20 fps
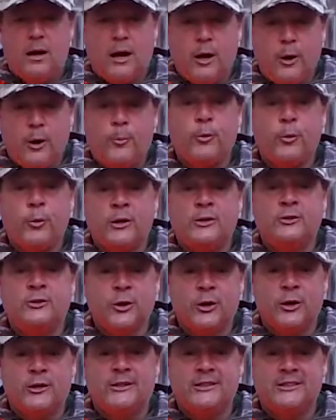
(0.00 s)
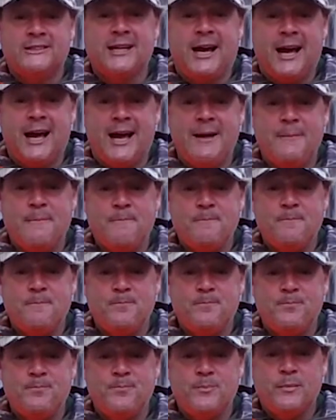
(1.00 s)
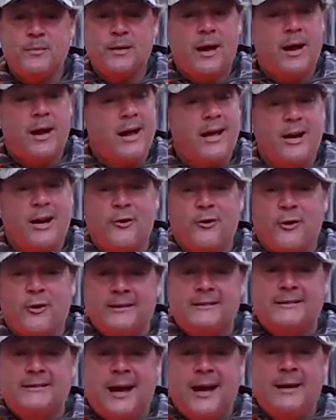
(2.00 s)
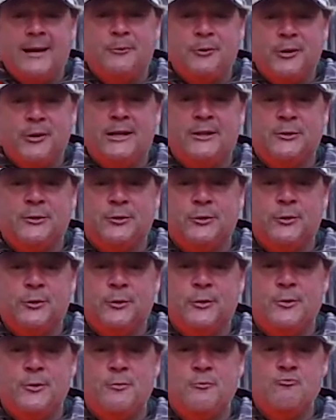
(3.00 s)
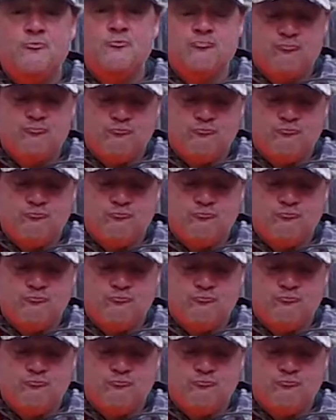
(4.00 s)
I hope you enjoyed this time. I had a great time reading to you.